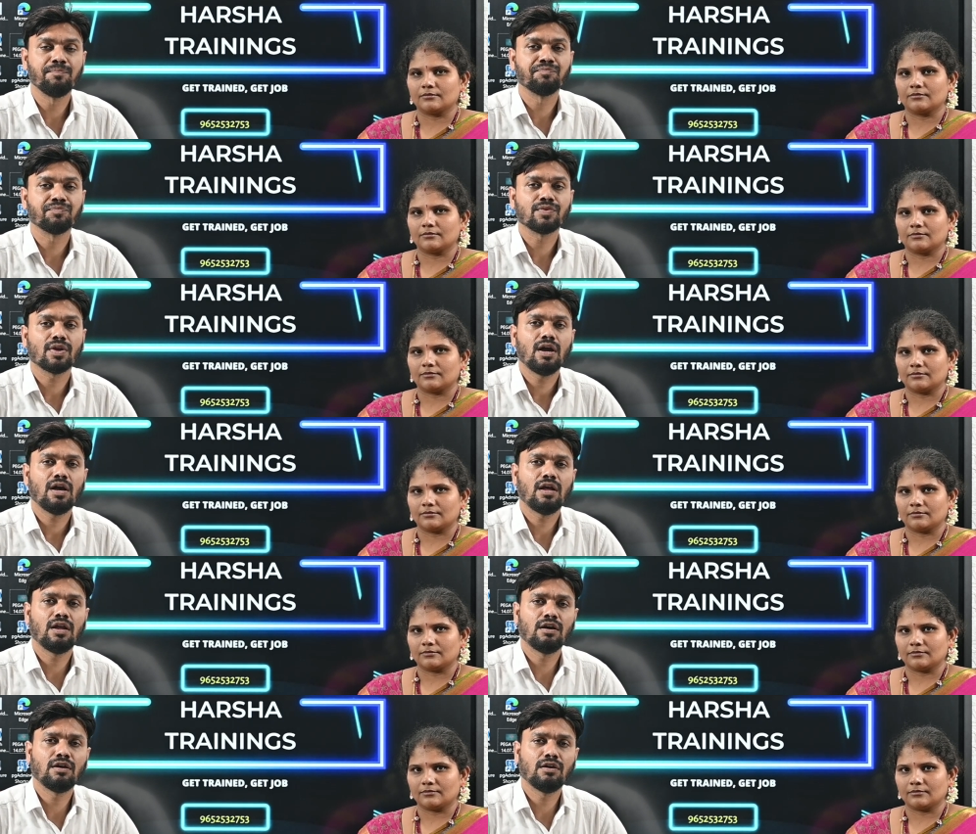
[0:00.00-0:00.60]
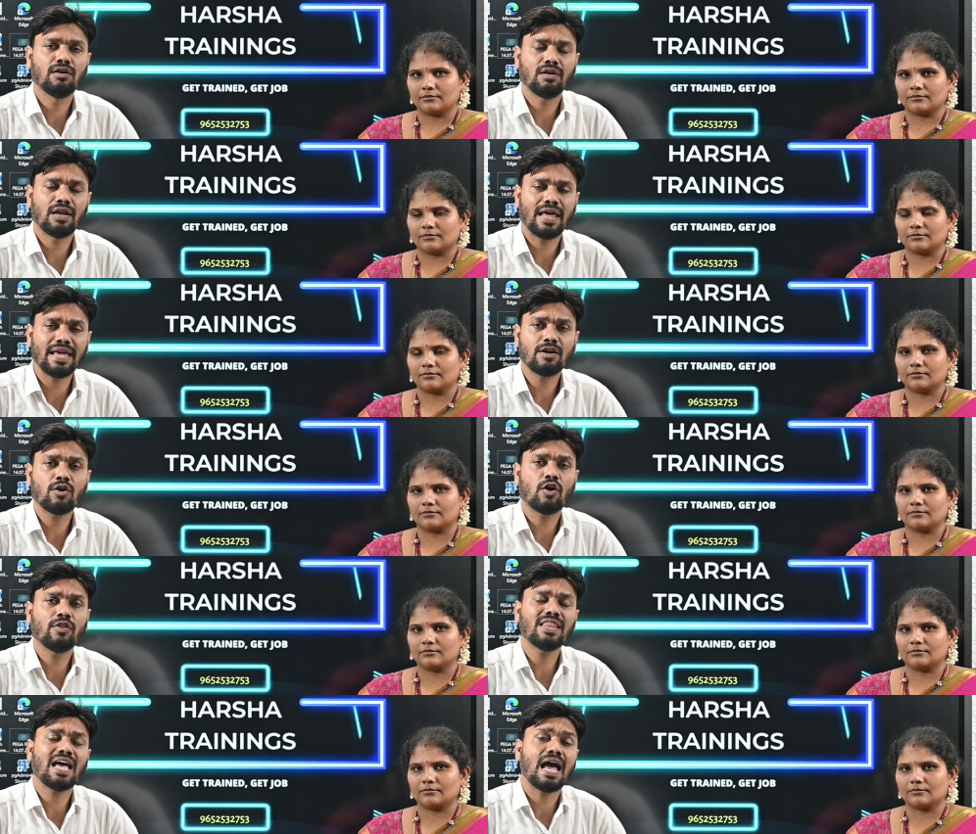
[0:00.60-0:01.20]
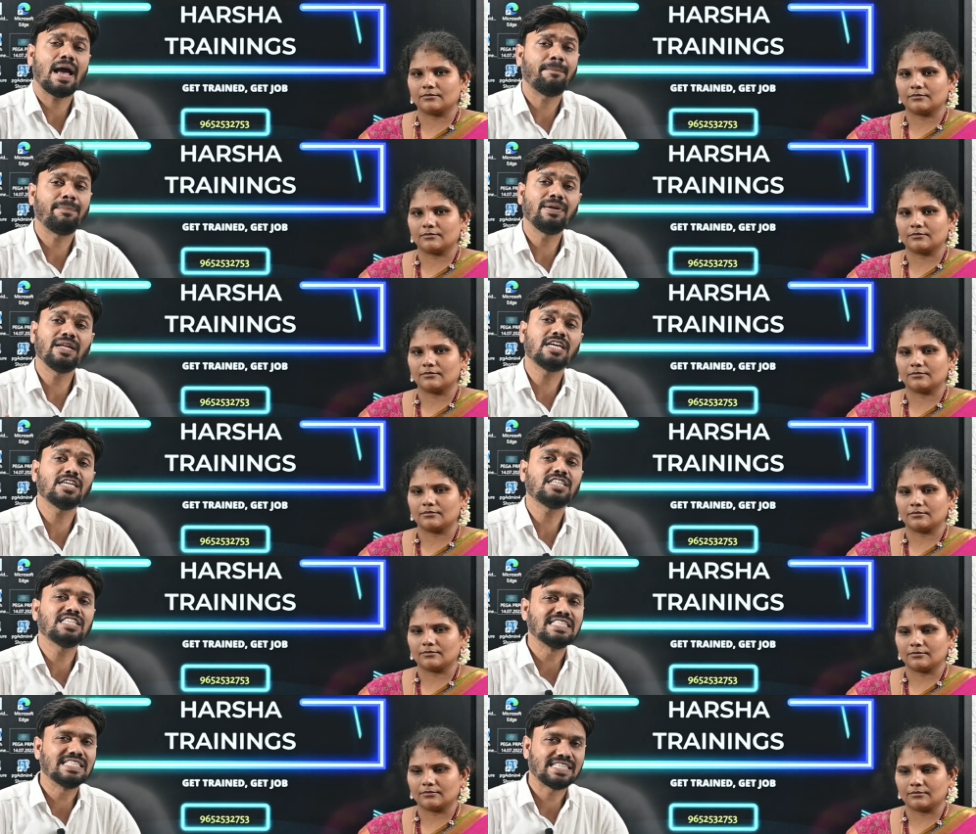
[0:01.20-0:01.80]
Speaker 1: uh, like on the
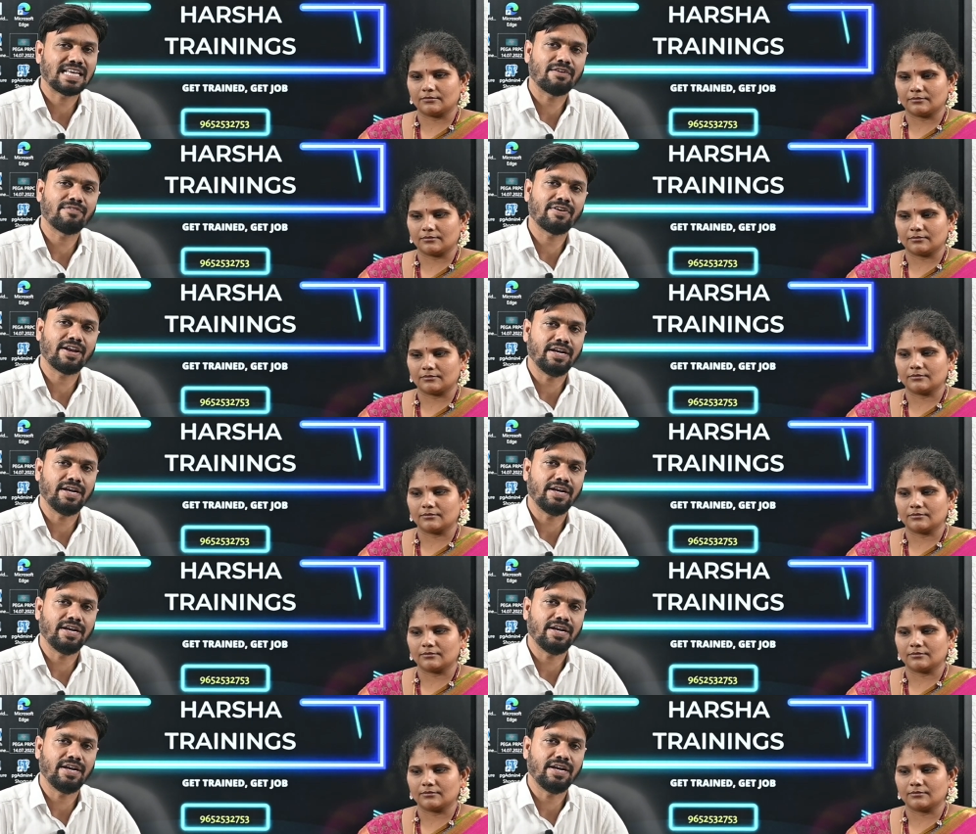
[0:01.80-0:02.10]
application server end.